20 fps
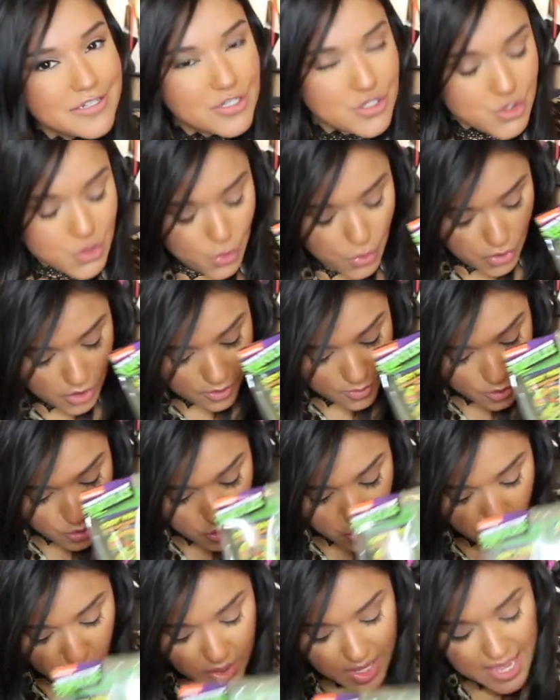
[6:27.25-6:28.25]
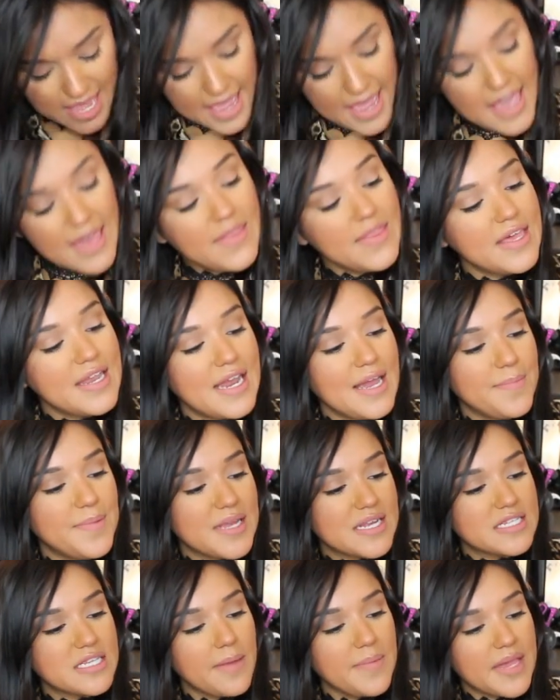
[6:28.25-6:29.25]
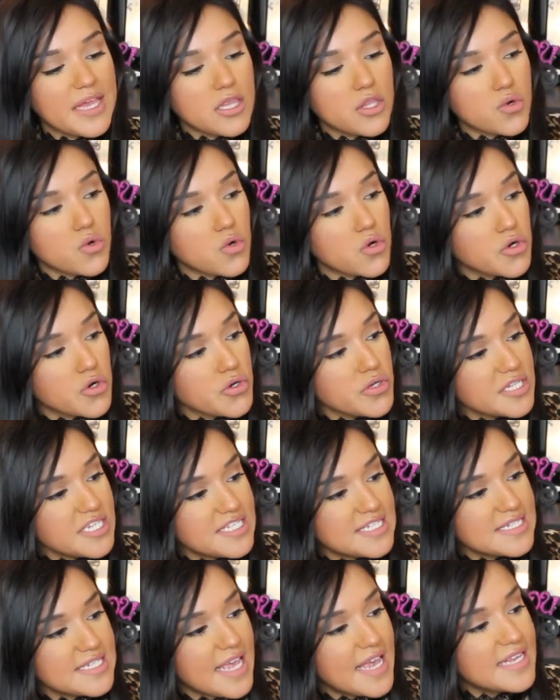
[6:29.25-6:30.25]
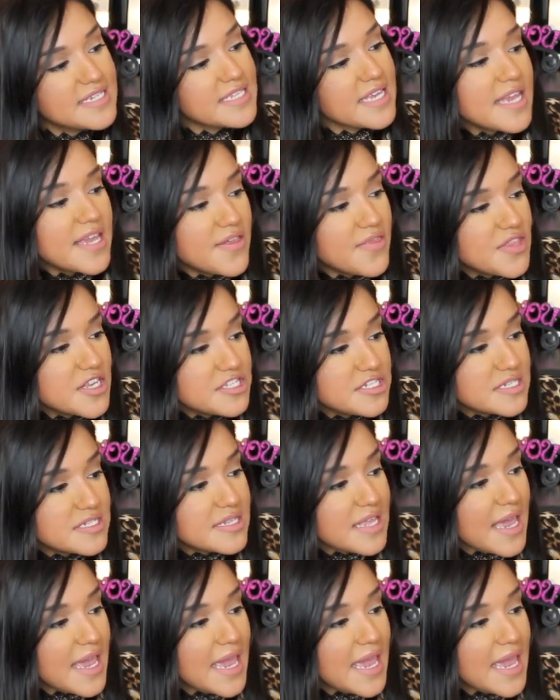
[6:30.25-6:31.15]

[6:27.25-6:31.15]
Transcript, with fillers: adorable. And then I picked up a little girly set, and this is